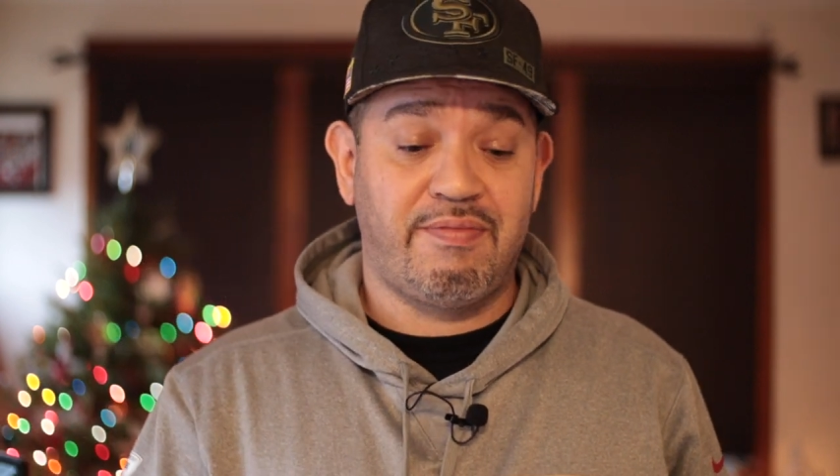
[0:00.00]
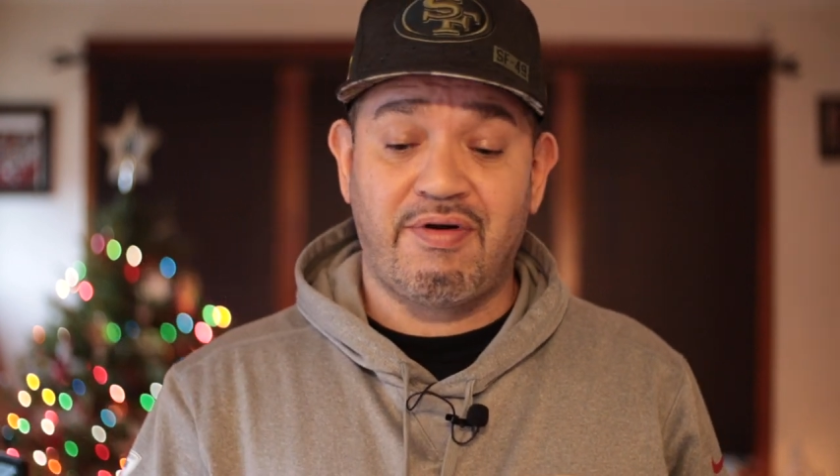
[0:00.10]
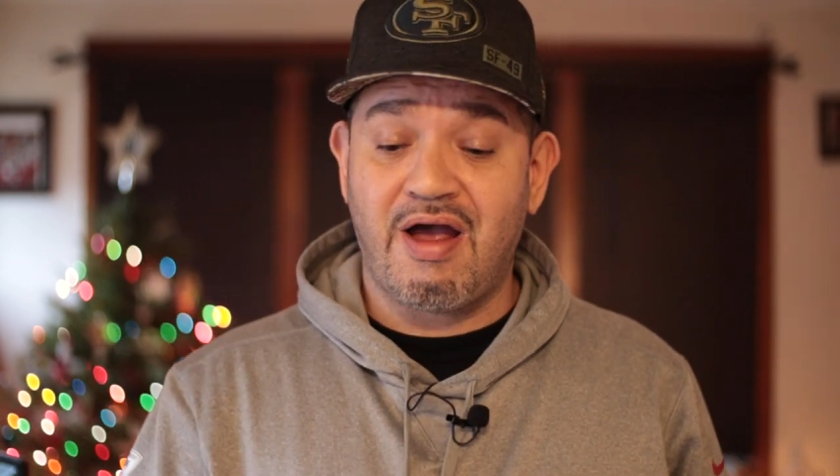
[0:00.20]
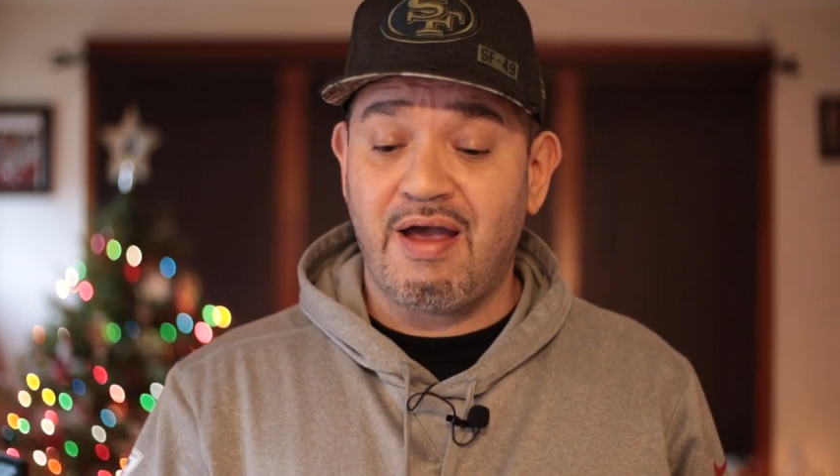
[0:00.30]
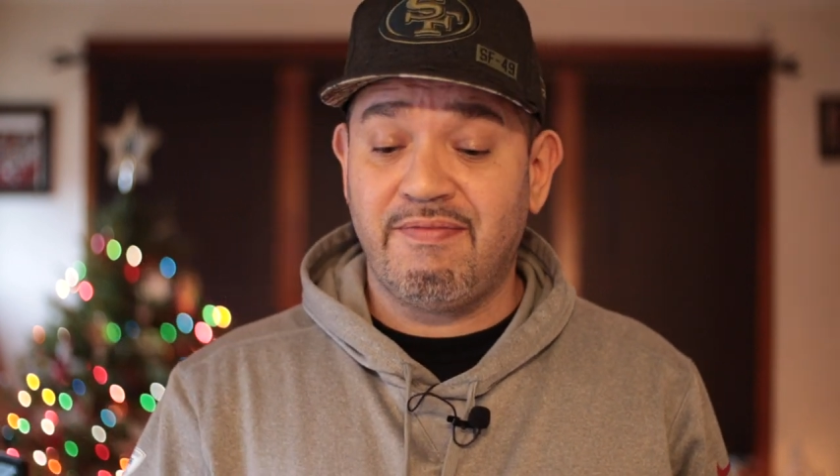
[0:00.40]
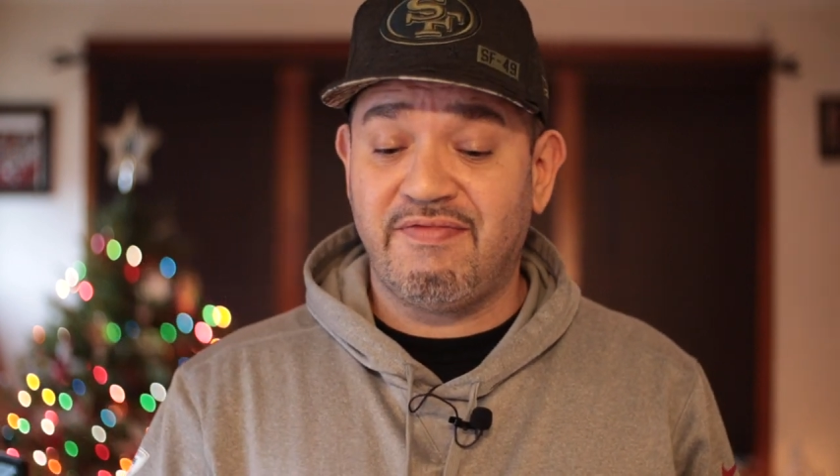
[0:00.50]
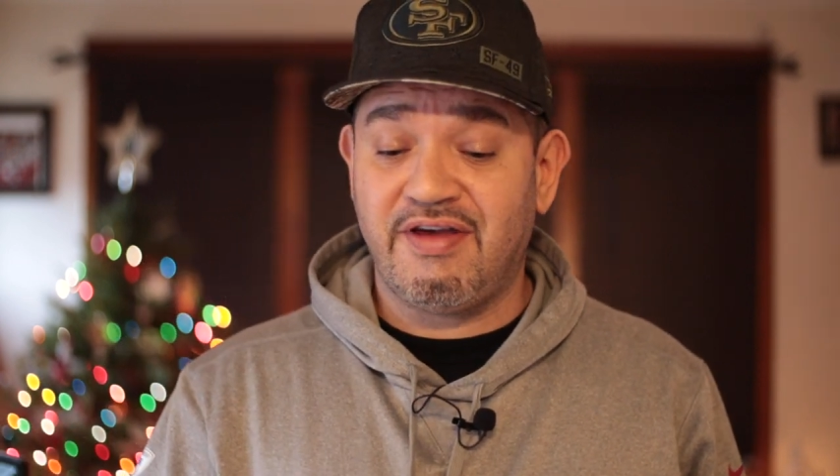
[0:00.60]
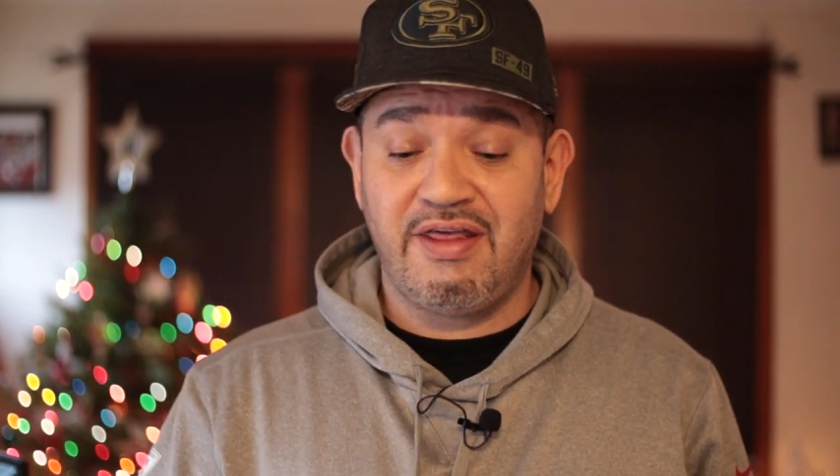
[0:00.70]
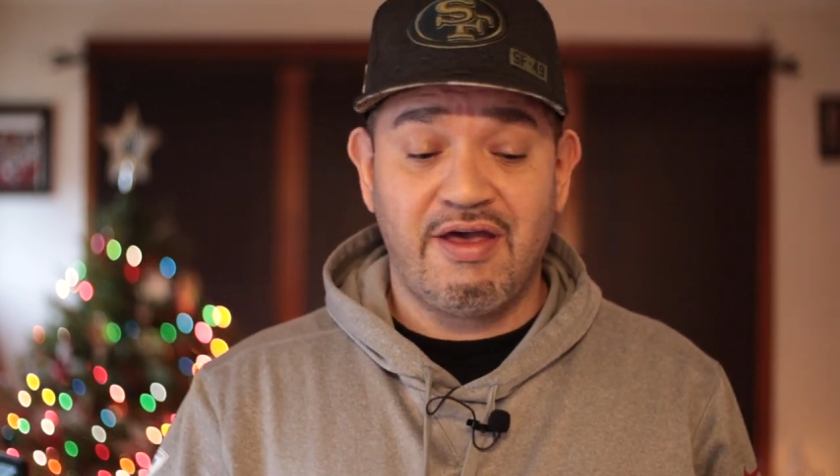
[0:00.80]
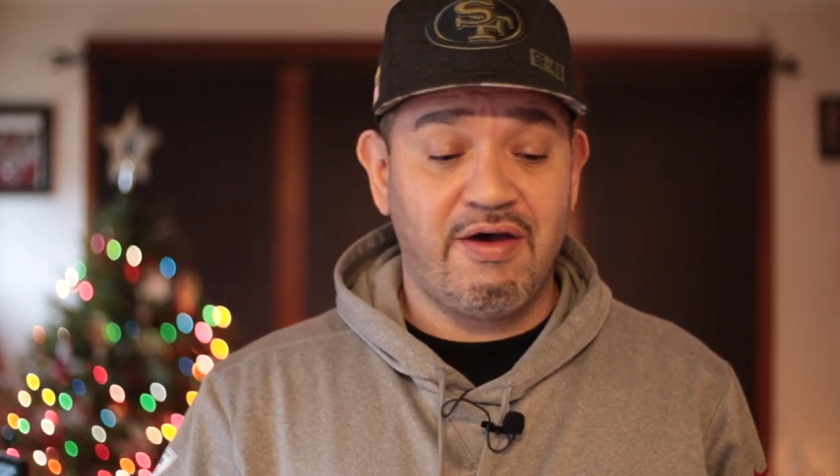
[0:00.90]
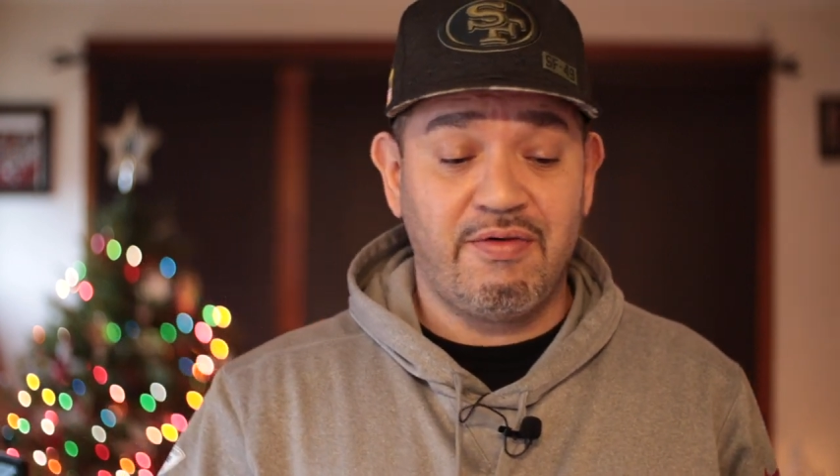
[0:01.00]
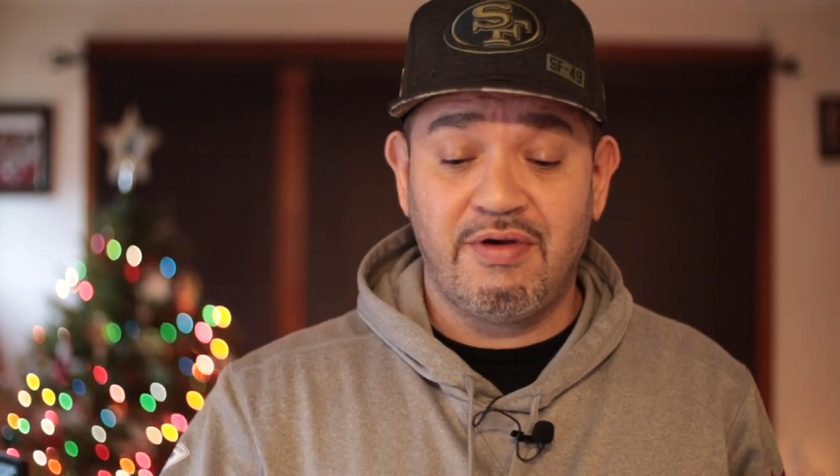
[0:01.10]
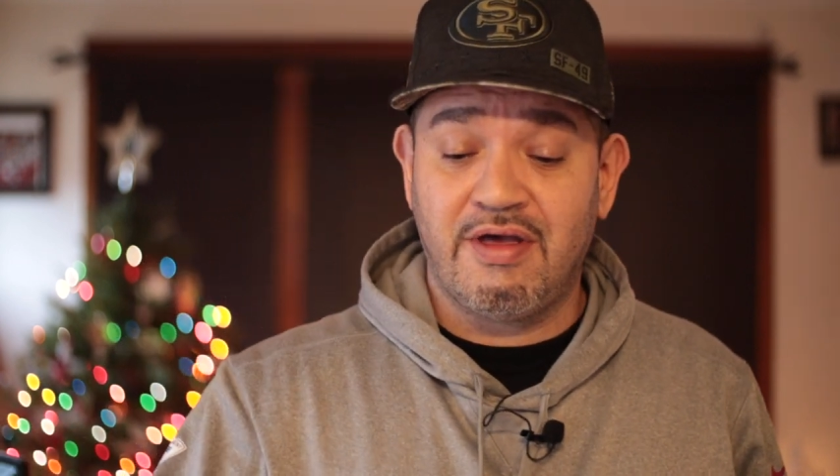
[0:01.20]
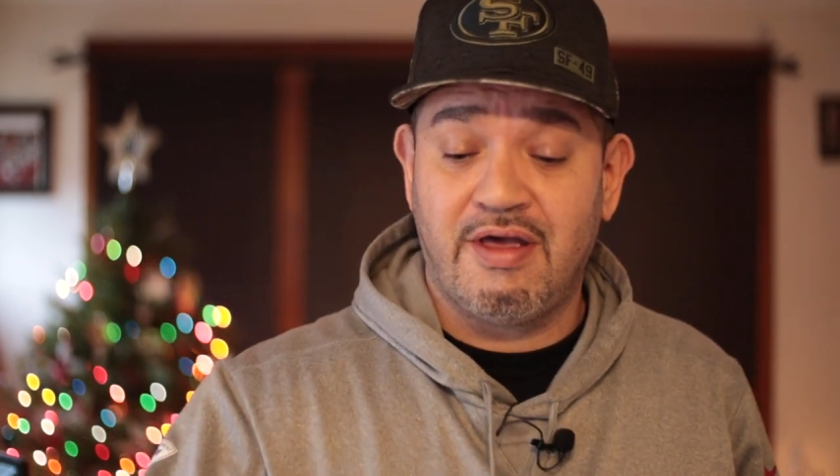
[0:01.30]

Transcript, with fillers: Prime video.